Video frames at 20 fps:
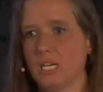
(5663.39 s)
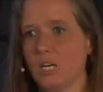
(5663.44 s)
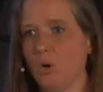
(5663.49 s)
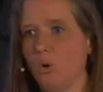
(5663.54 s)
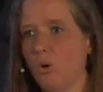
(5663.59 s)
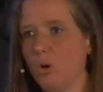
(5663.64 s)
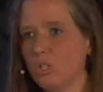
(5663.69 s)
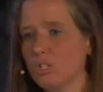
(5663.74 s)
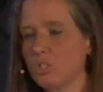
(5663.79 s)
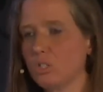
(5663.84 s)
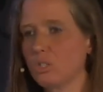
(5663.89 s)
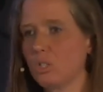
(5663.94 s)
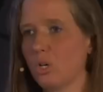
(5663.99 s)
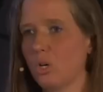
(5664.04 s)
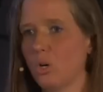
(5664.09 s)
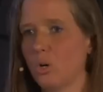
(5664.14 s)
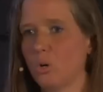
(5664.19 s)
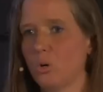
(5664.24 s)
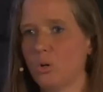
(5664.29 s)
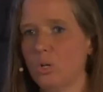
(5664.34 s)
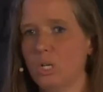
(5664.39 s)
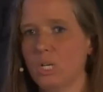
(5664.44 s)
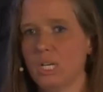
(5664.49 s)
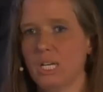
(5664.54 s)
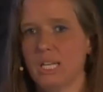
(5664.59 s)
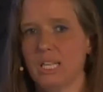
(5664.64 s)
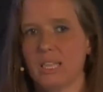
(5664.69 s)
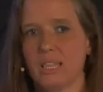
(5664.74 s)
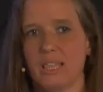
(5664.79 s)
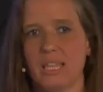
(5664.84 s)
also
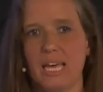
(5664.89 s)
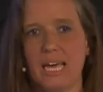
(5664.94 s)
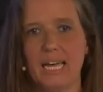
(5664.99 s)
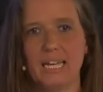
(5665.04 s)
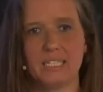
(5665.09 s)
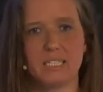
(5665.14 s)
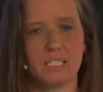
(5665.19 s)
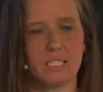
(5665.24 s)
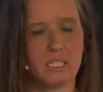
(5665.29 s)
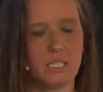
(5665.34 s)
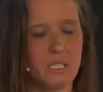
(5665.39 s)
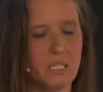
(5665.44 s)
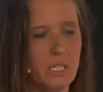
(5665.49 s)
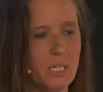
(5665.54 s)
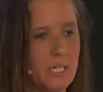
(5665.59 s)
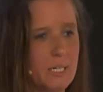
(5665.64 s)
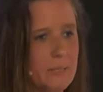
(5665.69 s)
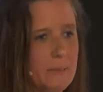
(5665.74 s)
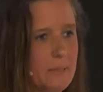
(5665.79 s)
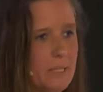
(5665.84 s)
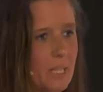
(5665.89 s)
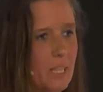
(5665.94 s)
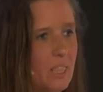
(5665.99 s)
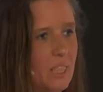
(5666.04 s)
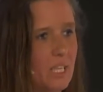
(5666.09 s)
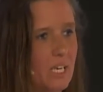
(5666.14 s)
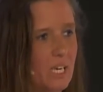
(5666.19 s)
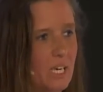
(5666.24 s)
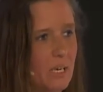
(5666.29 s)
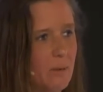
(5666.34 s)
that
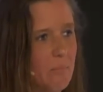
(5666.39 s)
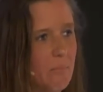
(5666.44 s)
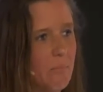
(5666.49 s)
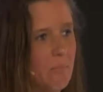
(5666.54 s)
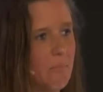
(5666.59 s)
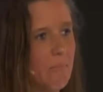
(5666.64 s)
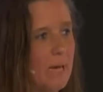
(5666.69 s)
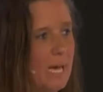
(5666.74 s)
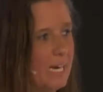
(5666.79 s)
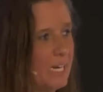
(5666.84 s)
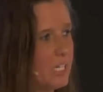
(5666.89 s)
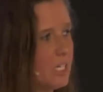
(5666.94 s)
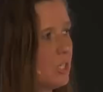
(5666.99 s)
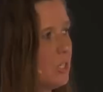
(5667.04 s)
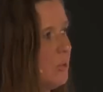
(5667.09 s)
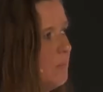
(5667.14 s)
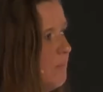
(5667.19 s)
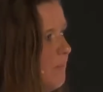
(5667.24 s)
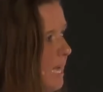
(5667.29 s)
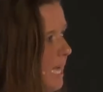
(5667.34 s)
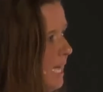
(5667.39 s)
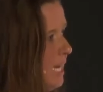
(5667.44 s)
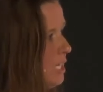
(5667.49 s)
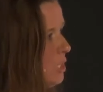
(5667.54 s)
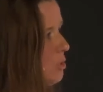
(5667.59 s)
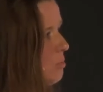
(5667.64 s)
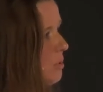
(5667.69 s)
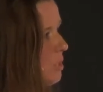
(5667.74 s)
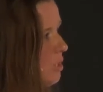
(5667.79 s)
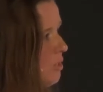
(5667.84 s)
the medical
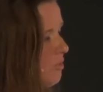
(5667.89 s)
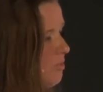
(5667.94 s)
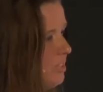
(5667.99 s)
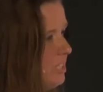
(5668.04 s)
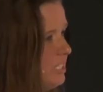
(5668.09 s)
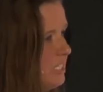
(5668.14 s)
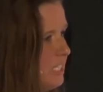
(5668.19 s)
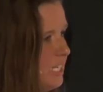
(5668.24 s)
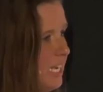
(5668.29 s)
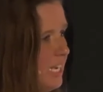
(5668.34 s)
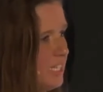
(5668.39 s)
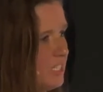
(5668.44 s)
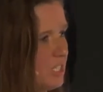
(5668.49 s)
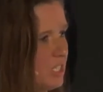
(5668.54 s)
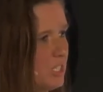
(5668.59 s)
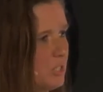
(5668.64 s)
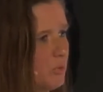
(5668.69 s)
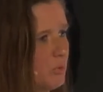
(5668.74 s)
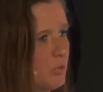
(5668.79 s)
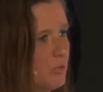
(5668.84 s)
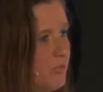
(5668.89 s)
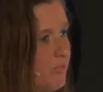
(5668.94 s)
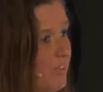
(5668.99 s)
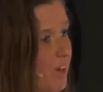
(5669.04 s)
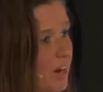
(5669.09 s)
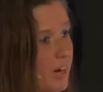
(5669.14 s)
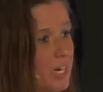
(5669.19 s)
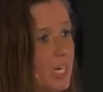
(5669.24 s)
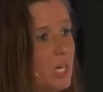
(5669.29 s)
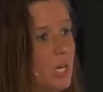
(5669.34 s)
management of these cases was
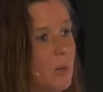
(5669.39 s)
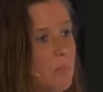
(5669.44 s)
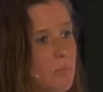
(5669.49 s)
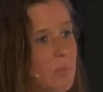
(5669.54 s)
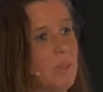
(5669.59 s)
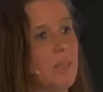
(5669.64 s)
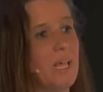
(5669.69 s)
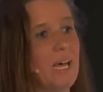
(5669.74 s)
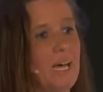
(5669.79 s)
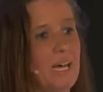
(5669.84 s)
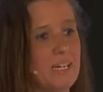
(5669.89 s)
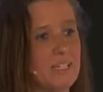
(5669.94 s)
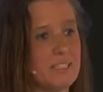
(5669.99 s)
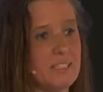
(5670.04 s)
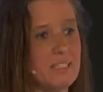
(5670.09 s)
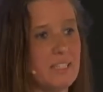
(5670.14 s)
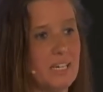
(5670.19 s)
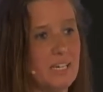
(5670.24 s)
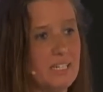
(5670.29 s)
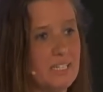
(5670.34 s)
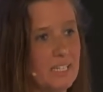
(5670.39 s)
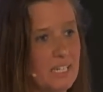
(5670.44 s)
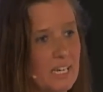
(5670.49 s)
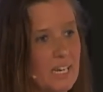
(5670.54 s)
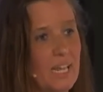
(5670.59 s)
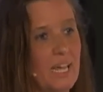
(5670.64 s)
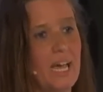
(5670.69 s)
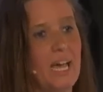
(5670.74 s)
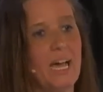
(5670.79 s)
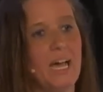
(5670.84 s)
very complex. They did
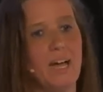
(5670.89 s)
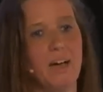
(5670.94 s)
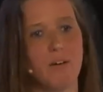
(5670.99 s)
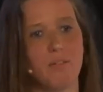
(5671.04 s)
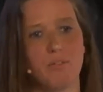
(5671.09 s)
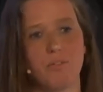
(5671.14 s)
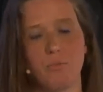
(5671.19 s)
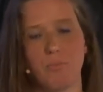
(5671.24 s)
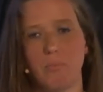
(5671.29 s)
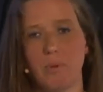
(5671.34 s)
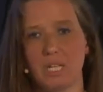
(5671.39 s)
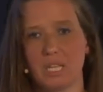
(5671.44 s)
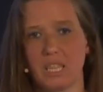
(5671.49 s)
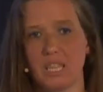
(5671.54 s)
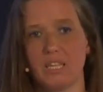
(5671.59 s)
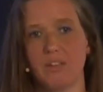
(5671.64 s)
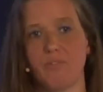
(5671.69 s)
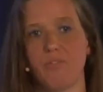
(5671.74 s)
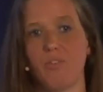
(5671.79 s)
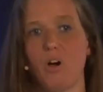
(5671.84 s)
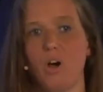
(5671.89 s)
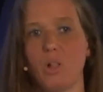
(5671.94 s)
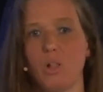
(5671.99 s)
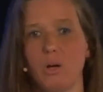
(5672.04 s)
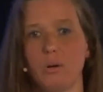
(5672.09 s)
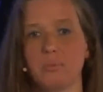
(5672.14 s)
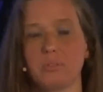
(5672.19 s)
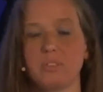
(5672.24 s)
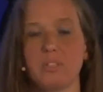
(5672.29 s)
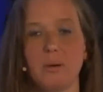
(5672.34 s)
have monthly
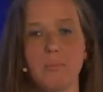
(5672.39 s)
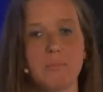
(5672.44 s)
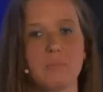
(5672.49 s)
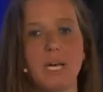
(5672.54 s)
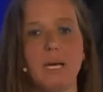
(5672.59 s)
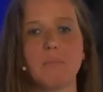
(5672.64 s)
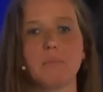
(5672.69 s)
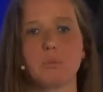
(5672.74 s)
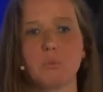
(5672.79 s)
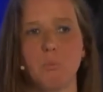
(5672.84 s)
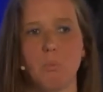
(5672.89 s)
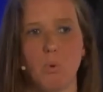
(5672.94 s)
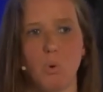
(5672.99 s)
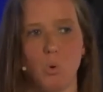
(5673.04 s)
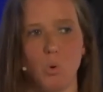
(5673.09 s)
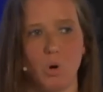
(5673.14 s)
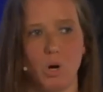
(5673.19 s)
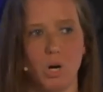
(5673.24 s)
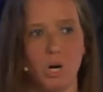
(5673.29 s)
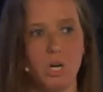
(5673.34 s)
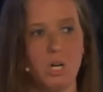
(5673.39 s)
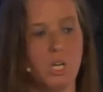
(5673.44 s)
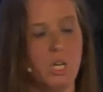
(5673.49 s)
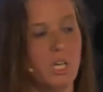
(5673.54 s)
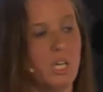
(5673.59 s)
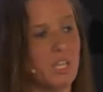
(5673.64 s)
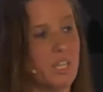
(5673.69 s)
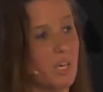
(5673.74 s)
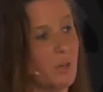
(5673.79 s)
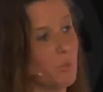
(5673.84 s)
follow-ups, sometimes more.
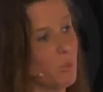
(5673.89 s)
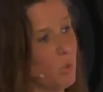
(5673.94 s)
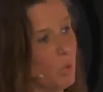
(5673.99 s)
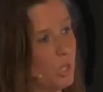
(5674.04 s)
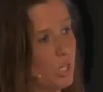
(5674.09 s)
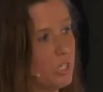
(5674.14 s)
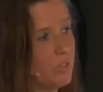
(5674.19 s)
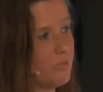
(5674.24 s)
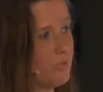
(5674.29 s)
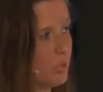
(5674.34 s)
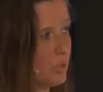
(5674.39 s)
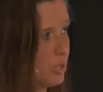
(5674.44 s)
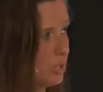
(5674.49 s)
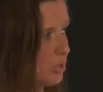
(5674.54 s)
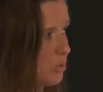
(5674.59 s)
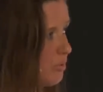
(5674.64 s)
There were adverse